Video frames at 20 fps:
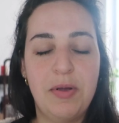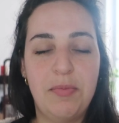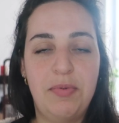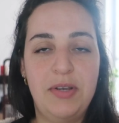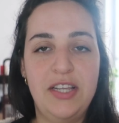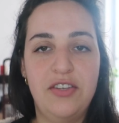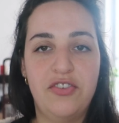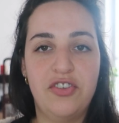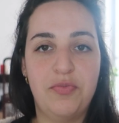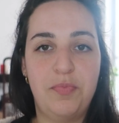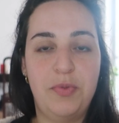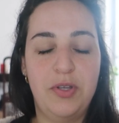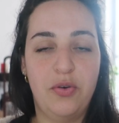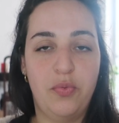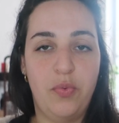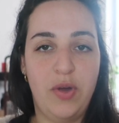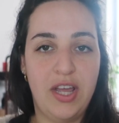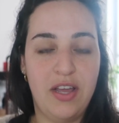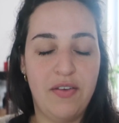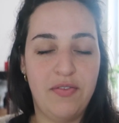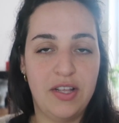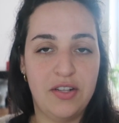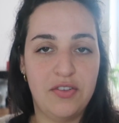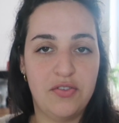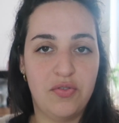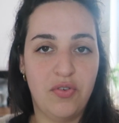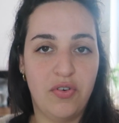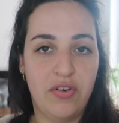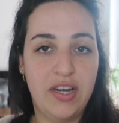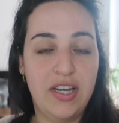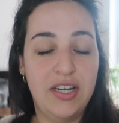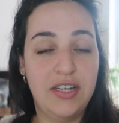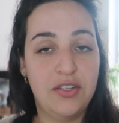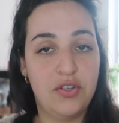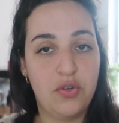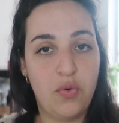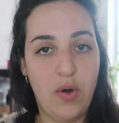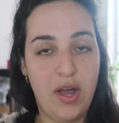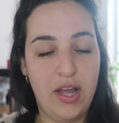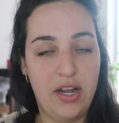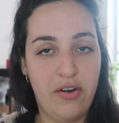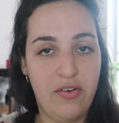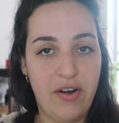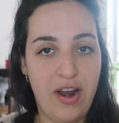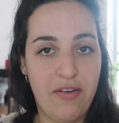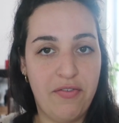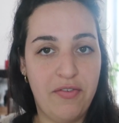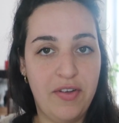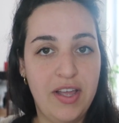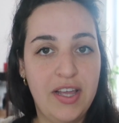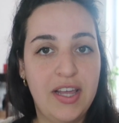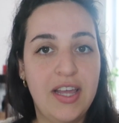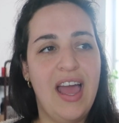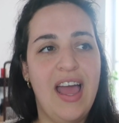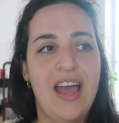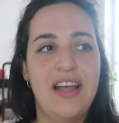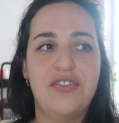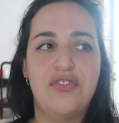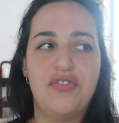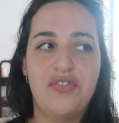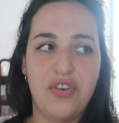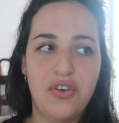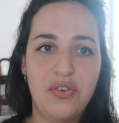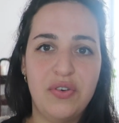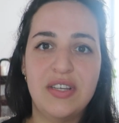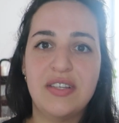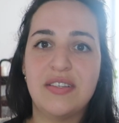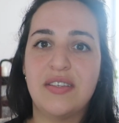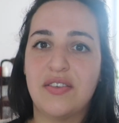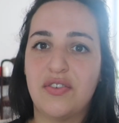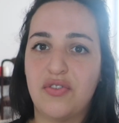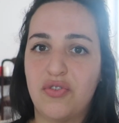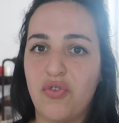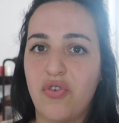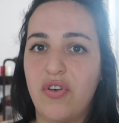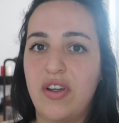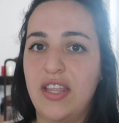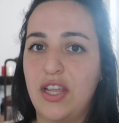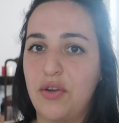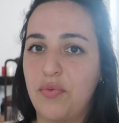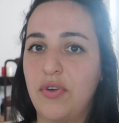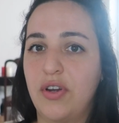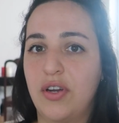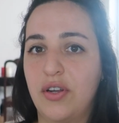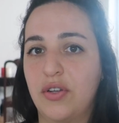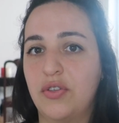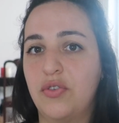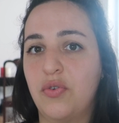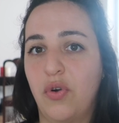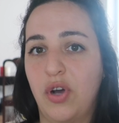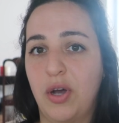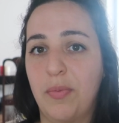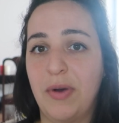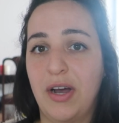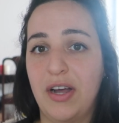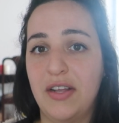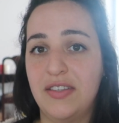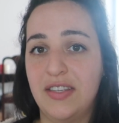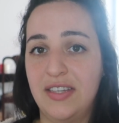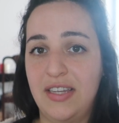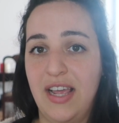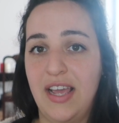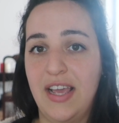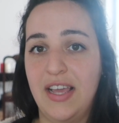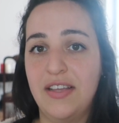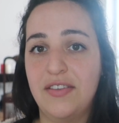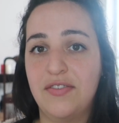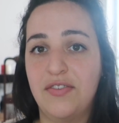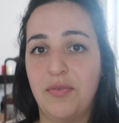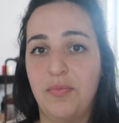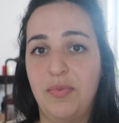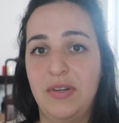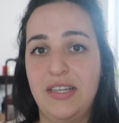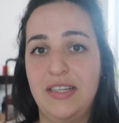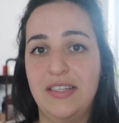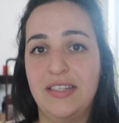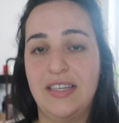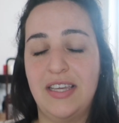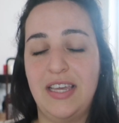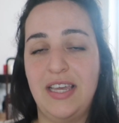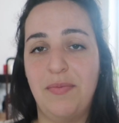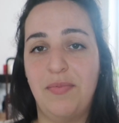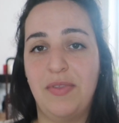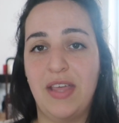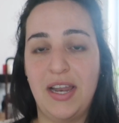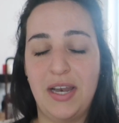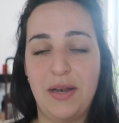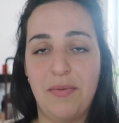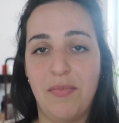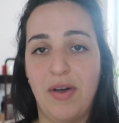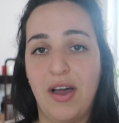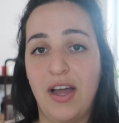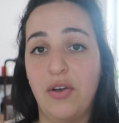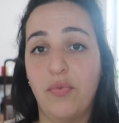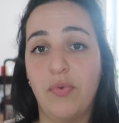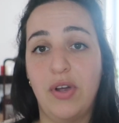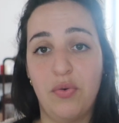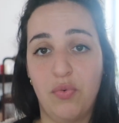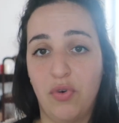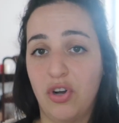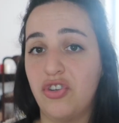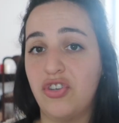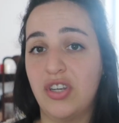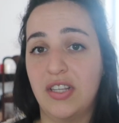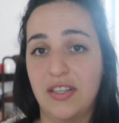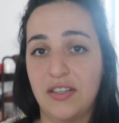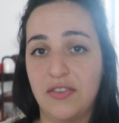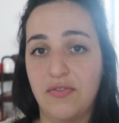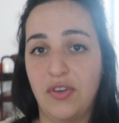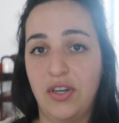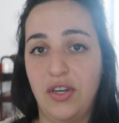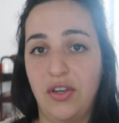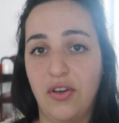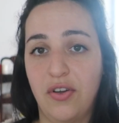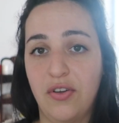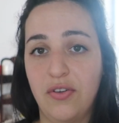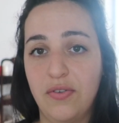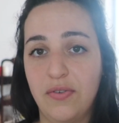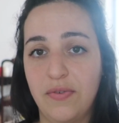But please just be aware of that story, it is quite graphic. And so is the story that we're going to talk about today, so please keep that in mind when watching this video.